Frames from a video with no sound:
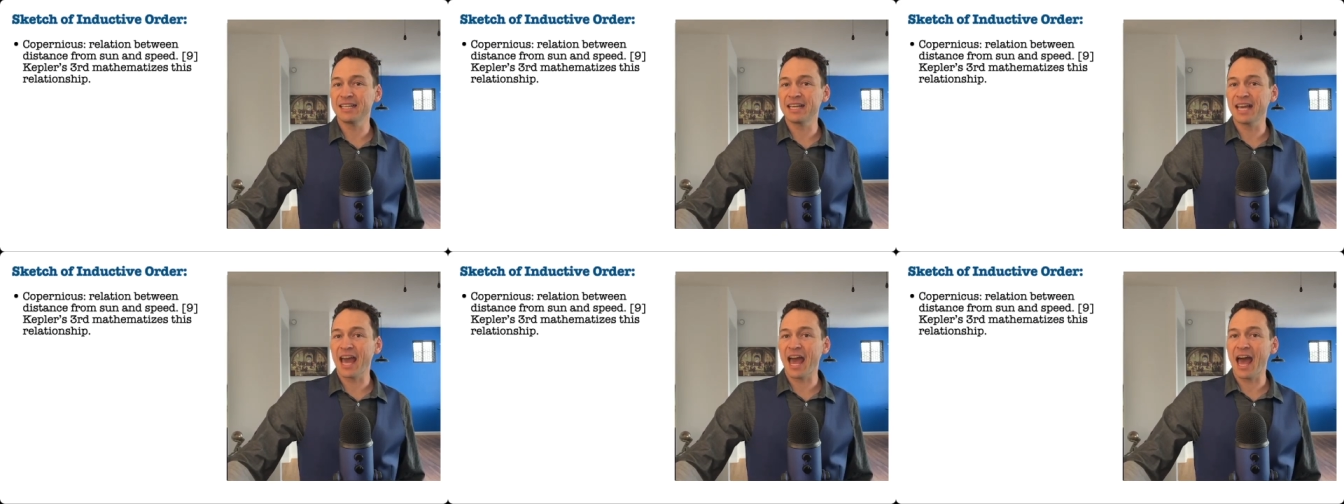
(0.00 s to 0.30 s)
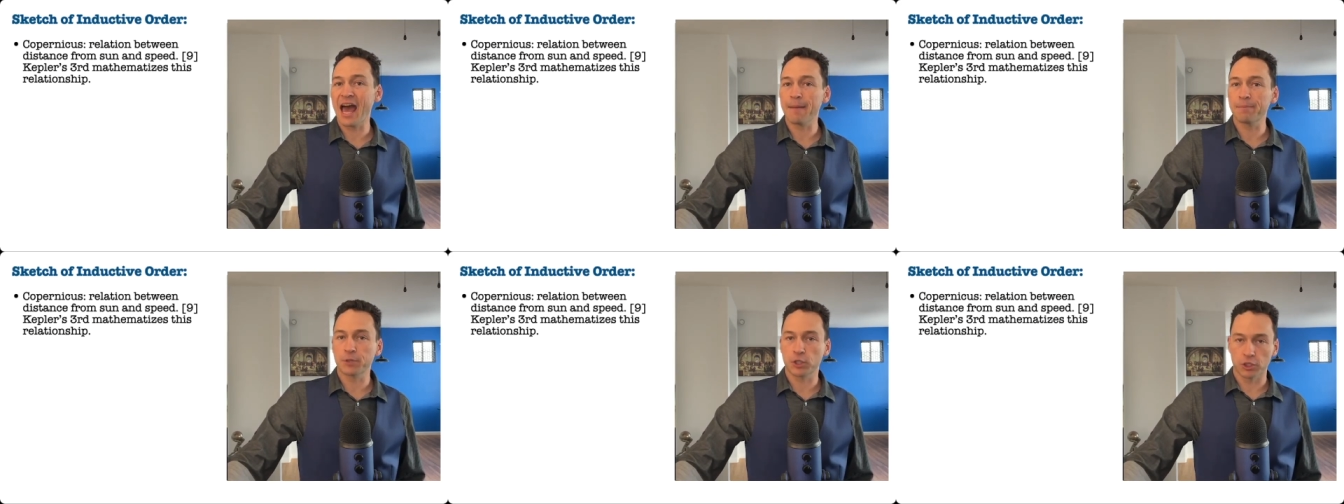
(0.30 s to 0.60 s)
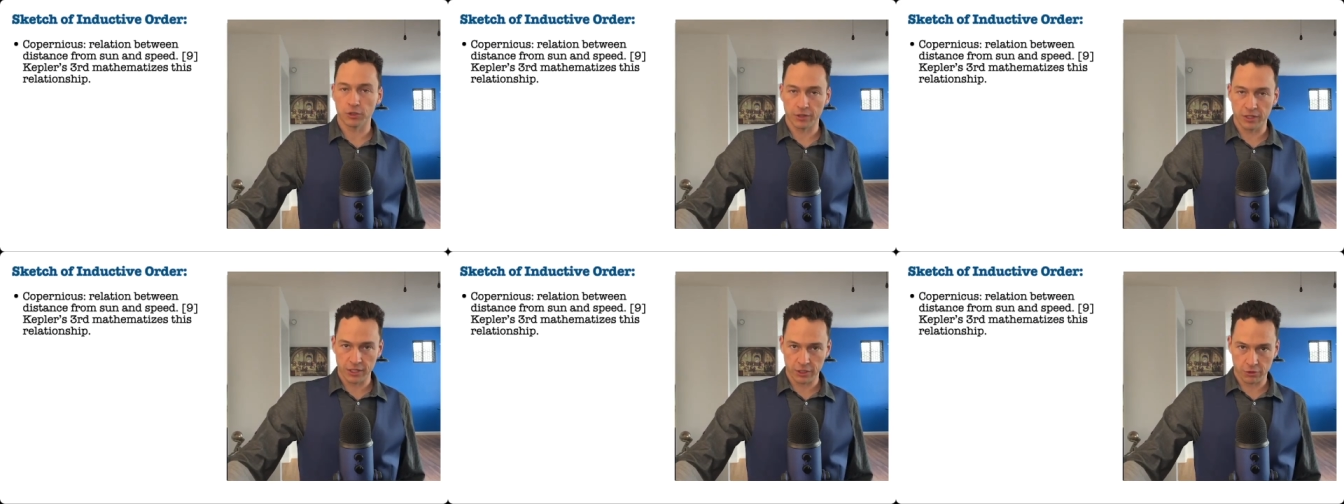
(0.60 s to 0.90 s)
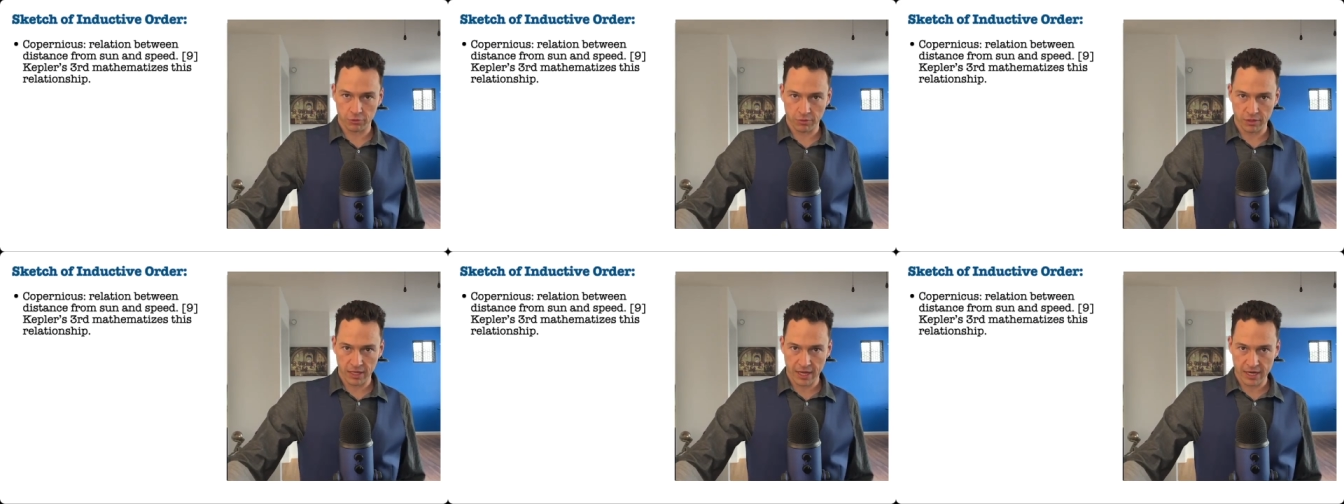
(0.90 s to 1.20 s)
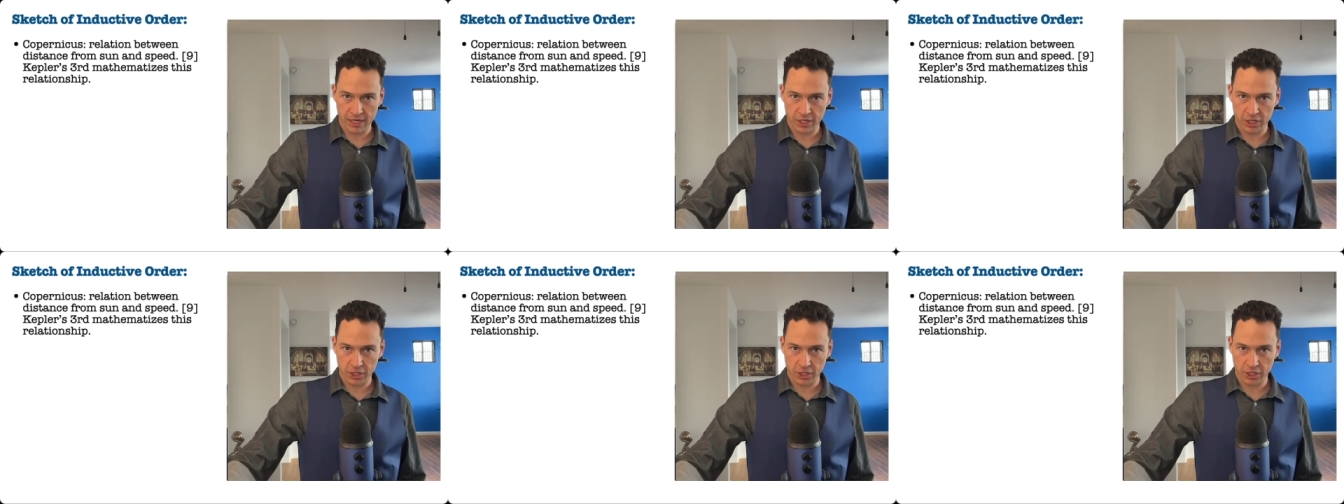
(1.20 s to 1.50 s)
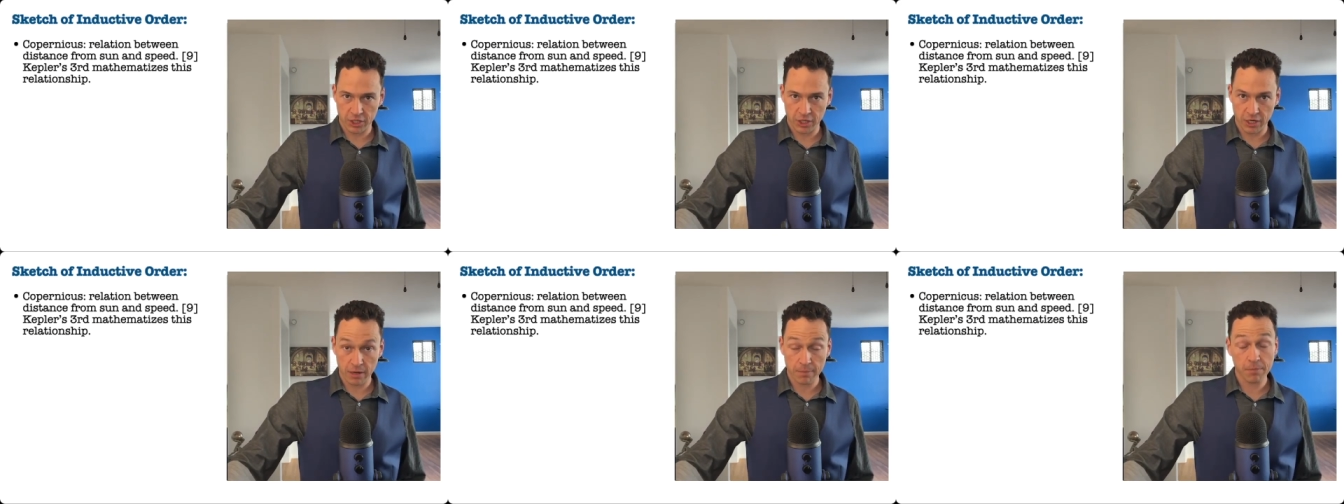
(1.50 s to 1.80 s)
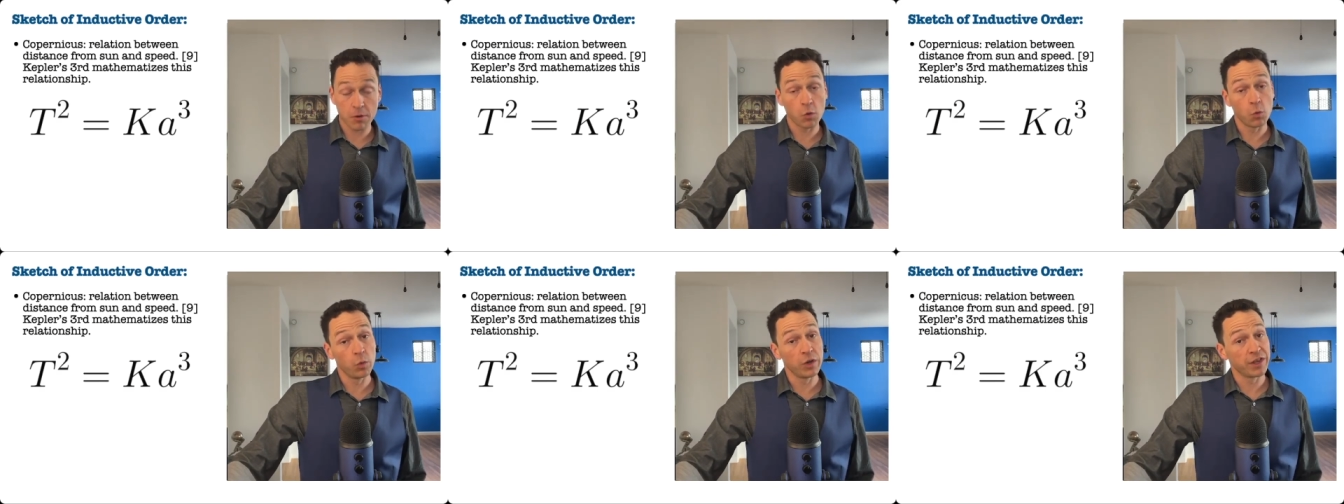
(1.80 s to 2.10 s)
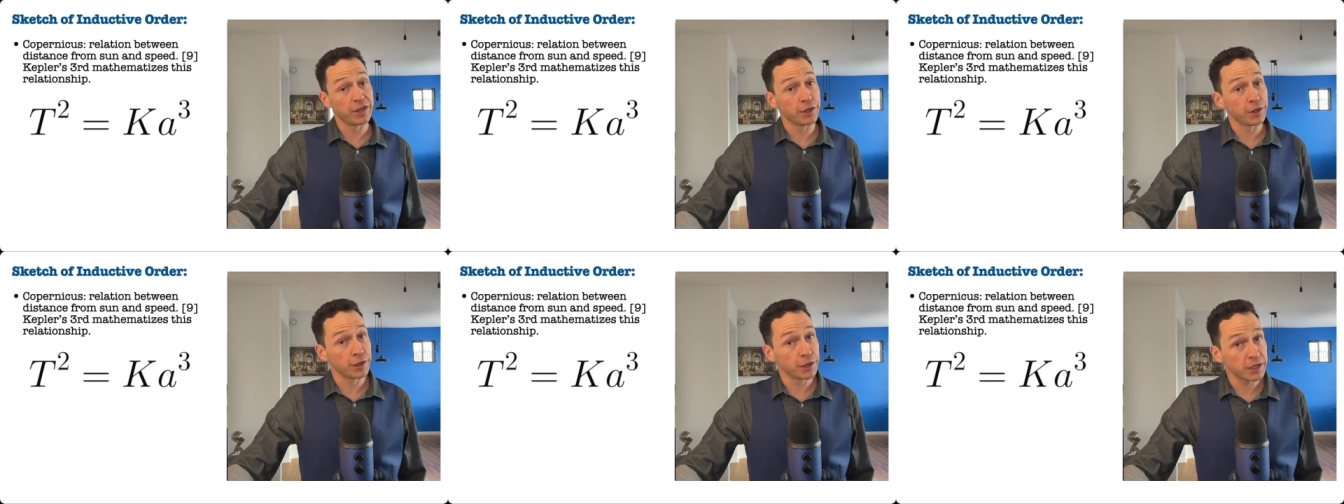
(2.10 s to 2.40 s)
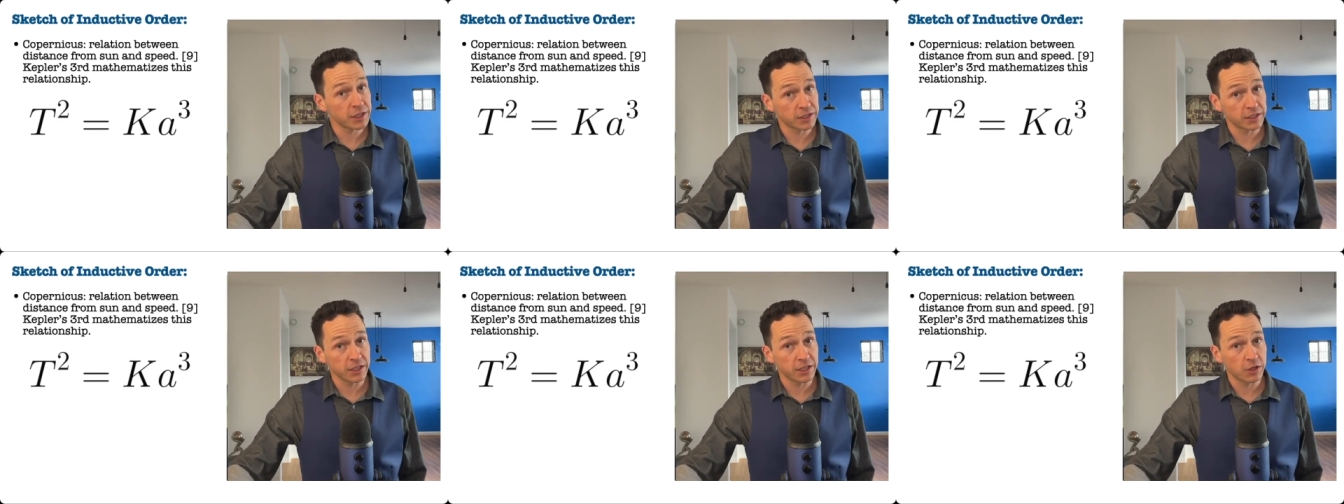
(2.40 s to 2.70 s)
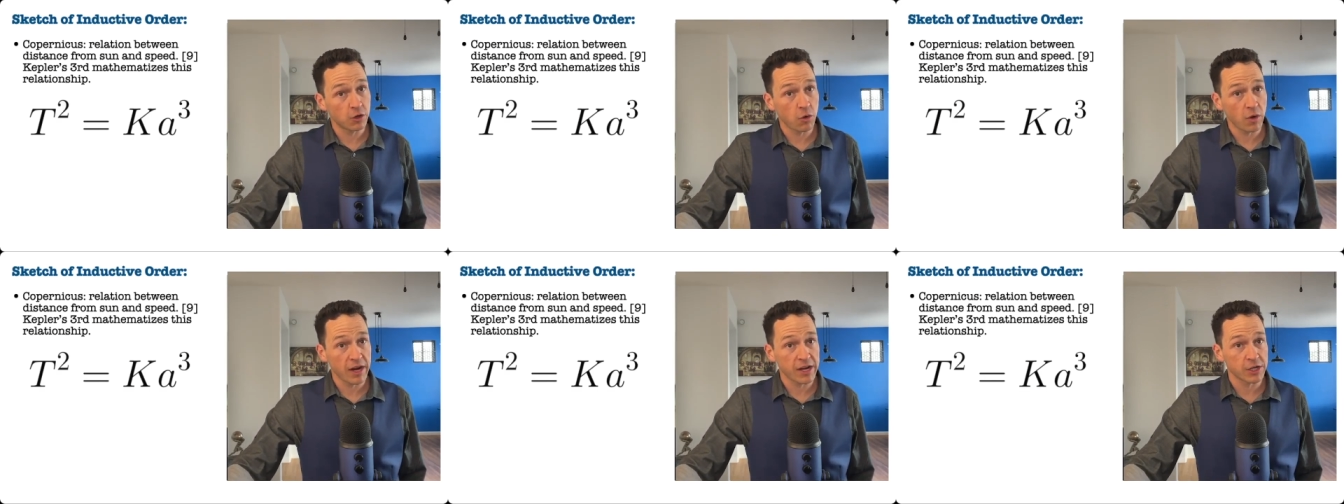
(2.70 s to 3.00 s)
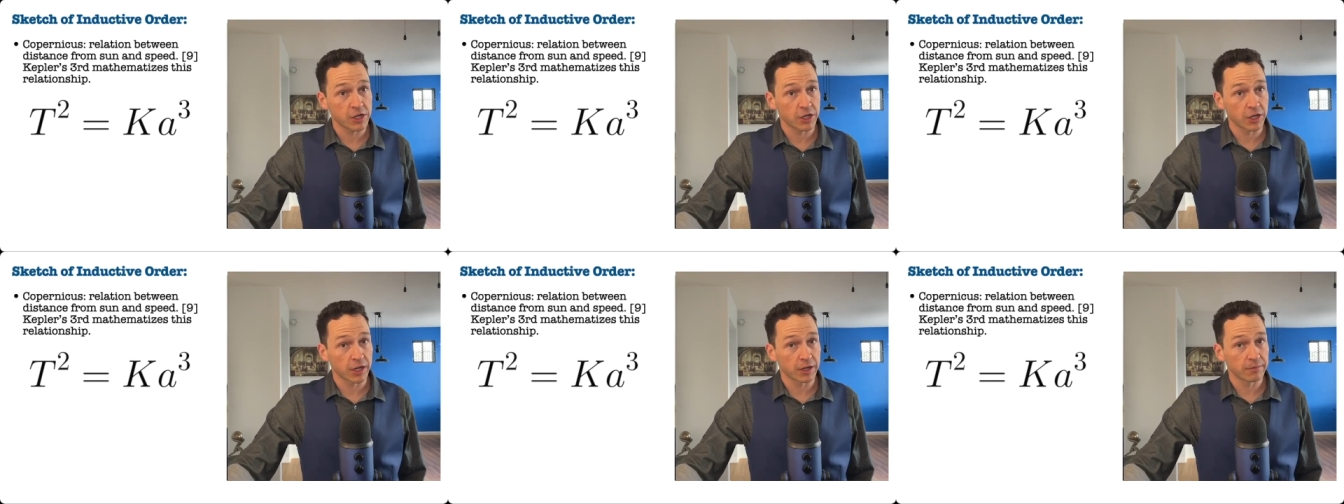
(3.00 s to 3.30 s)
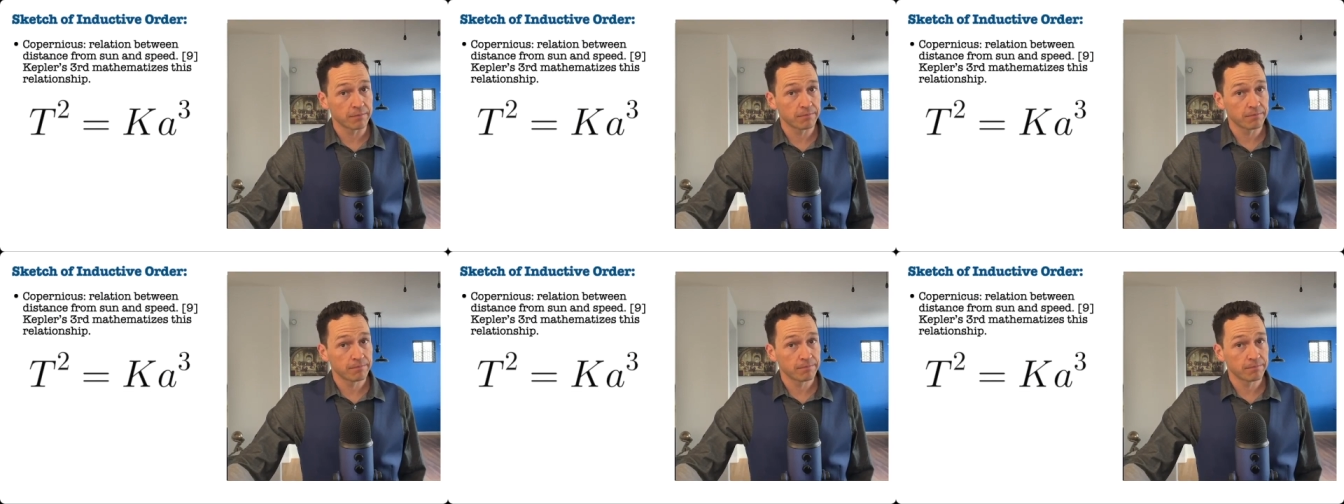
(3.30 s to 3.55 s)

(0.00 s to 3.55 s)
captured this relationship with this equation,